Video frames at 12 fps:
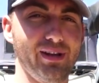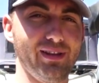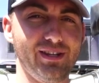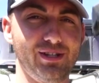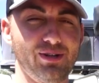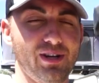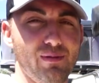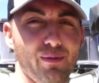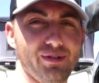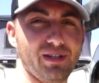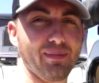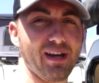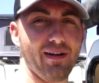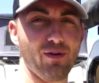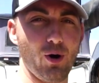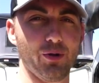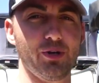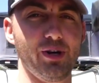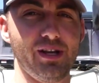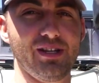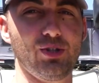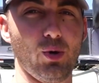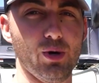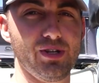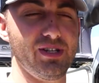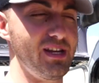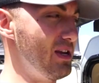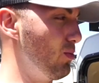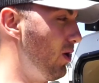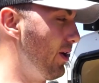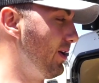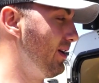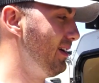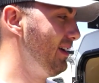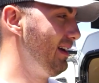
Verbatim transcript: unless you can come up with some kind of alternate source to heat water.